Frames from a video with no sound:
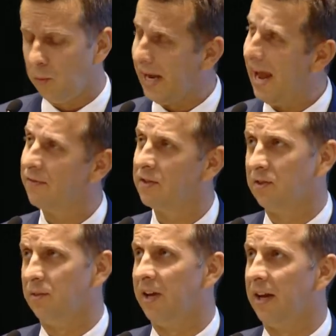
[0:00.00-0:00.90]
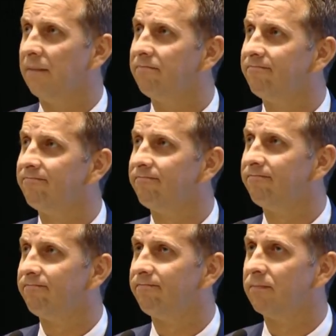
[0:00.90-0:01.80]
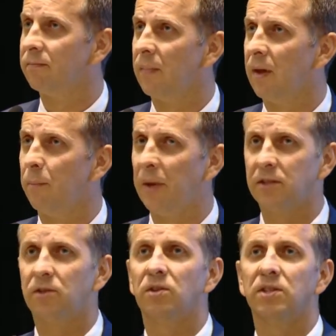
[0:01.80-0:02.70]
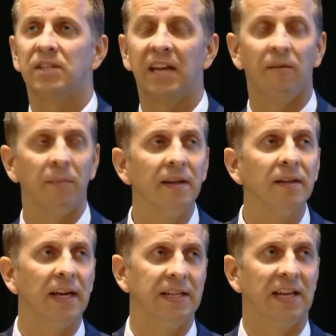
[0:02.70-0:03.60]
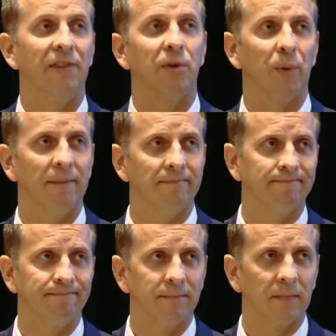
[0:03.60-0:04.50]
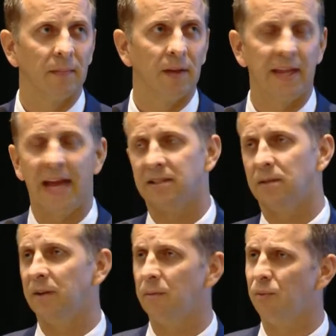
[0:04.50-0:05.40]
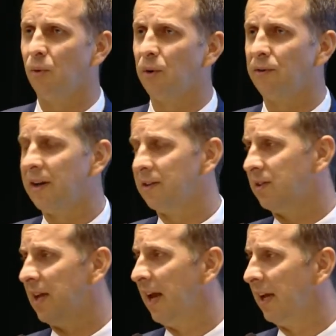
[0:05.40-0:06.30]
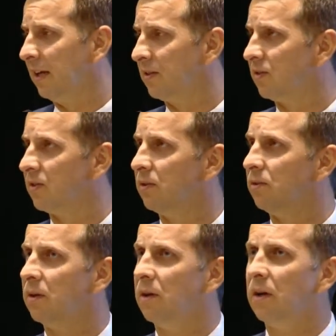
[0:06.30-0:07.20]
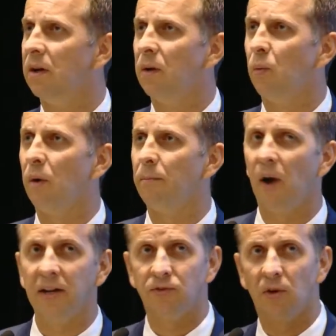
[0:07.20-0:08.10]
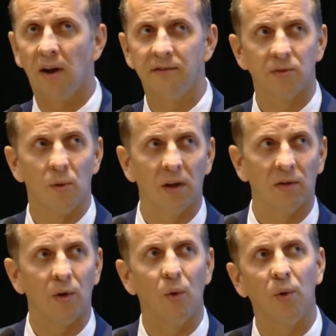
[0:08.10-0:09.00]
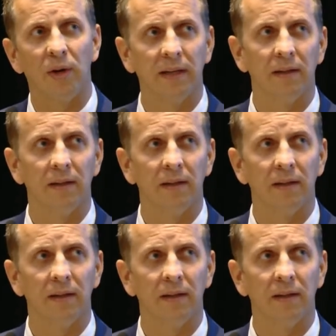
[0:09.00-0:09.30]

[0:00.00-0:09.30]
We have to do better. But it's not just government, it's everyone. There has to be a broader understanding as to what might drive squalor and hoarding.